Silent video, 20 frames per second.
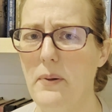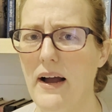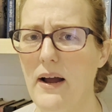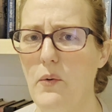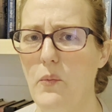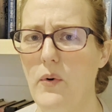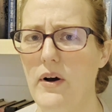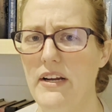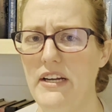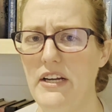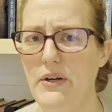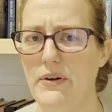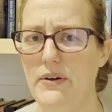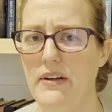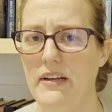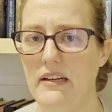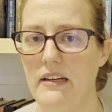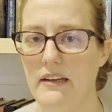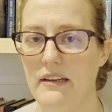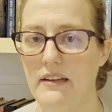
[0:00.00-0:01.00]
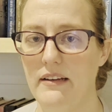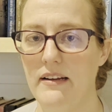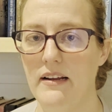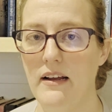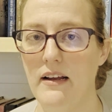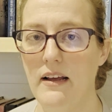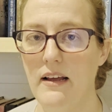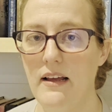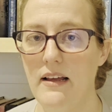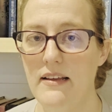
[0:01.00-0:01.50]
what you can
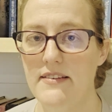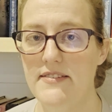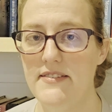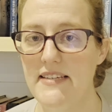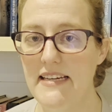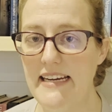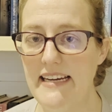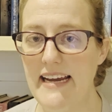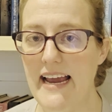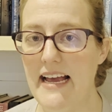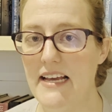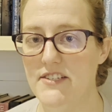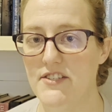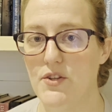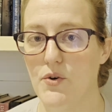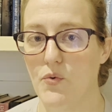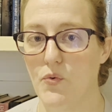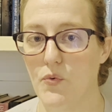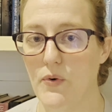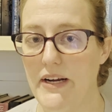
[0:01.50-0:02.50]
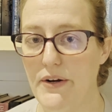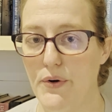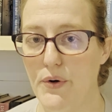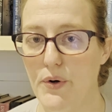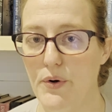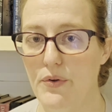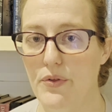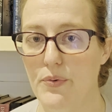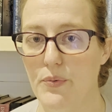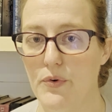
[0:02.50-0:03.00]
see as the
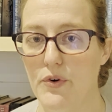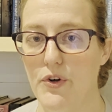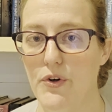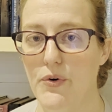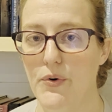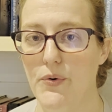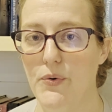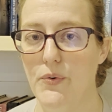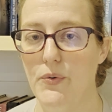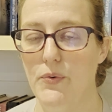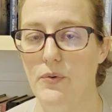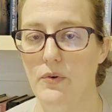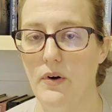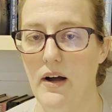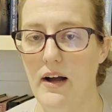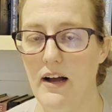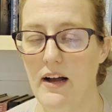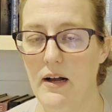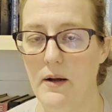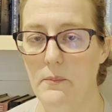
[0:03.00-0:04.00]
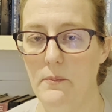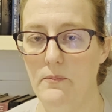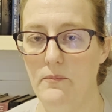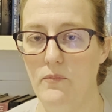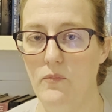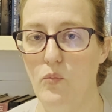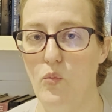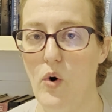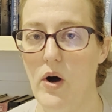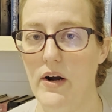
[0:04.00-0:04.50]
reader through
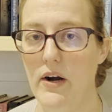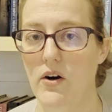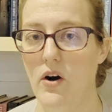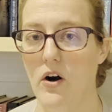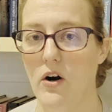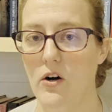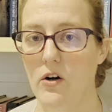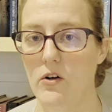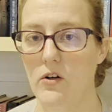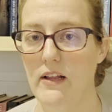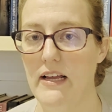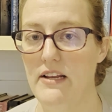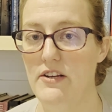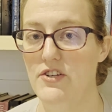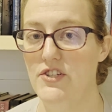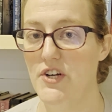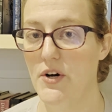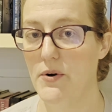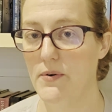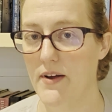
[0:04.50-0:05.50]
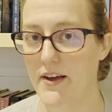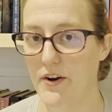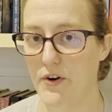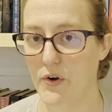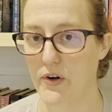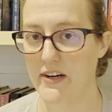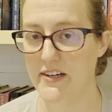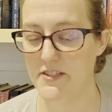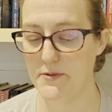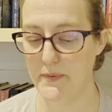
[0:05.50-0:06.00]
what Carl and Donut
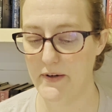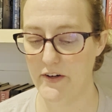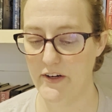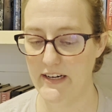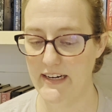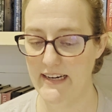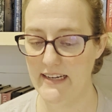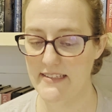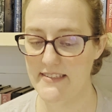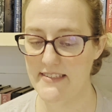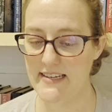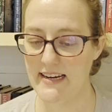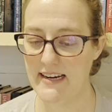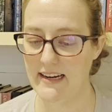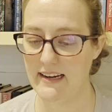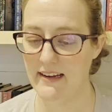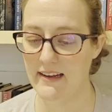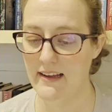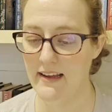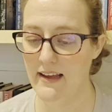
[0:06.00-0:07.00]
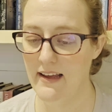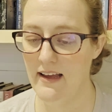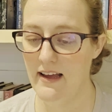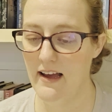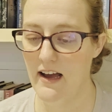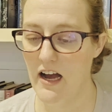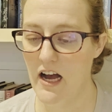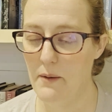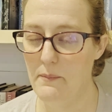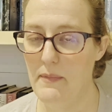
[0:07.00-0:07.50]
are experiencing,
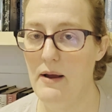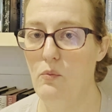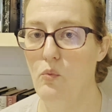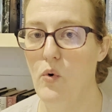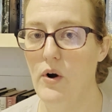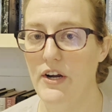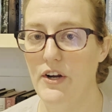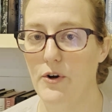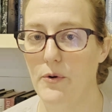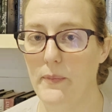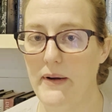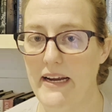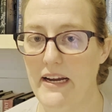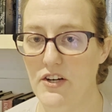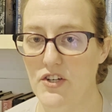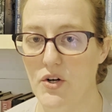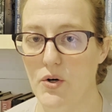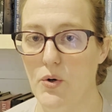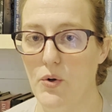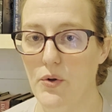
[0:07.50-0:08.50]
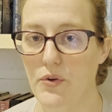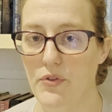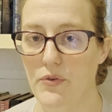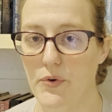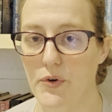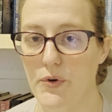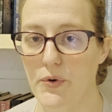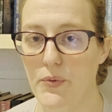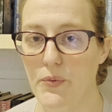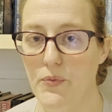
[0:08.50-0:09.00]
and what you're being told
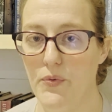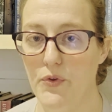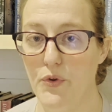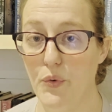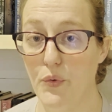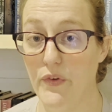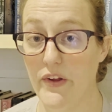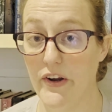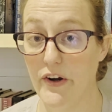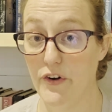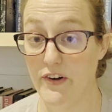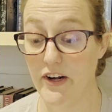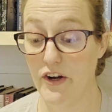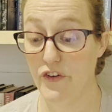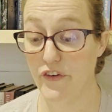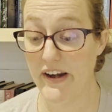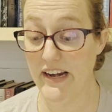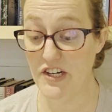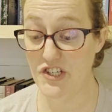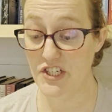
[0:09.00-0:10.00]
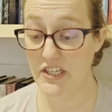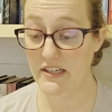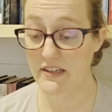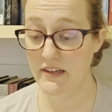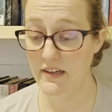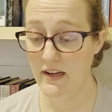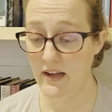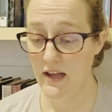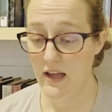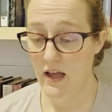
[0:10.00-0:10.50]
through their
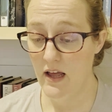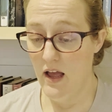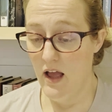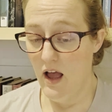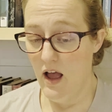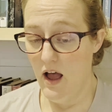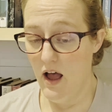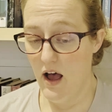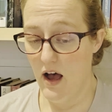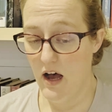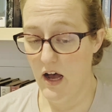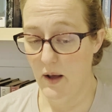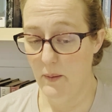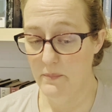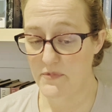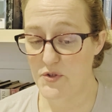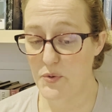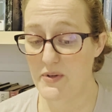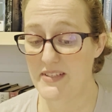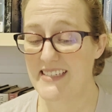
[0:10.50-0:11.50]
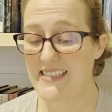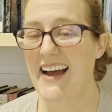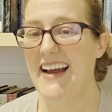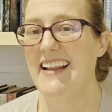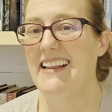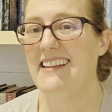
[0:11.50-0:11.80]
narration. So it's kind